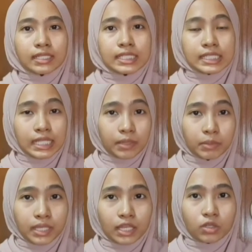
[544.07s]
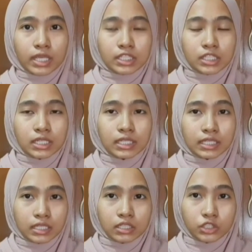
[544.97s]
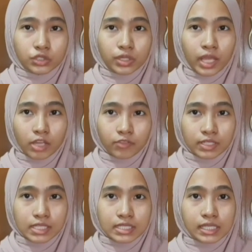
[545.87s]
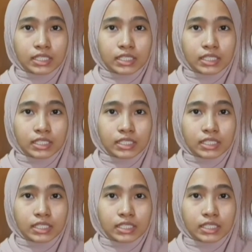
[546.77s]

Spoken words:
Islamic educational leaders should have is